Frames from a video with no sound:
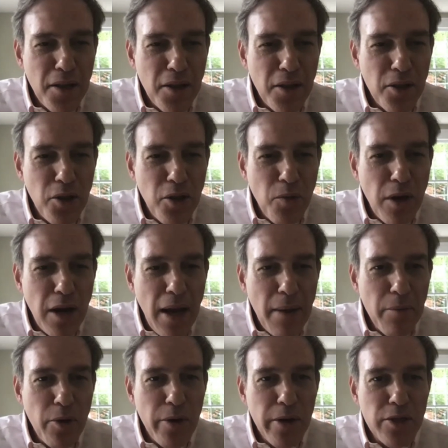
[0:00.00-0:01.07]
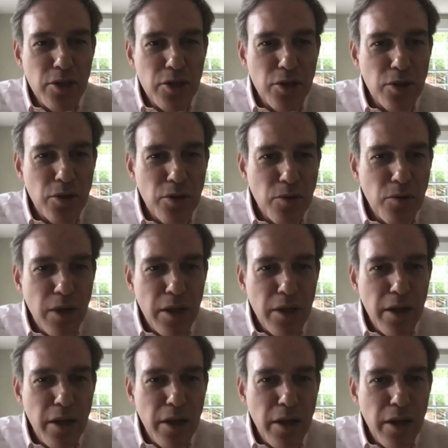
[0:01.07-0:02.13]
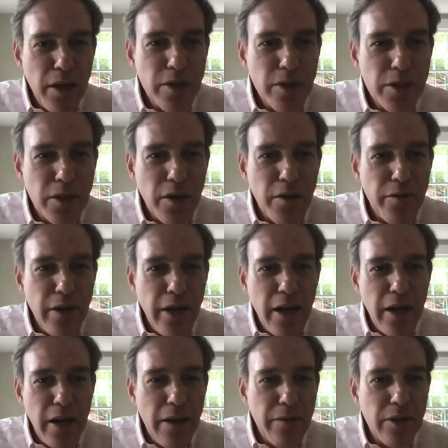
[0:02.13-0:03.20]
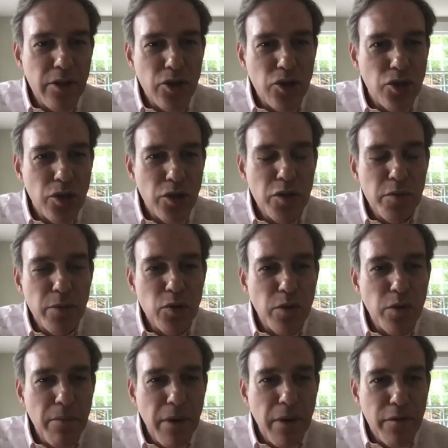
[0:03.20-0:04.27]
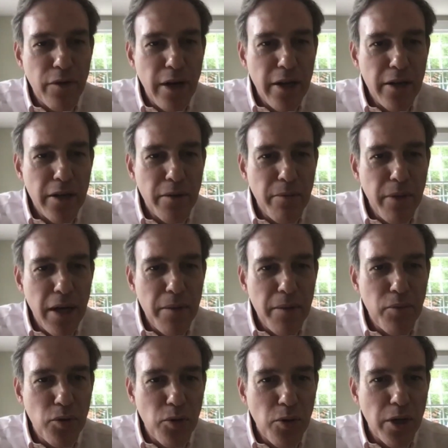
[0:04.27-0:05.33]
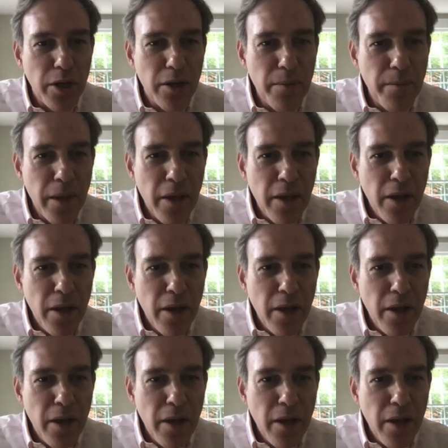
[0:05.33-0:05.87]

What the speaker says: You know what? I'm going to, in the interest of not having to choose between my friend and my employer,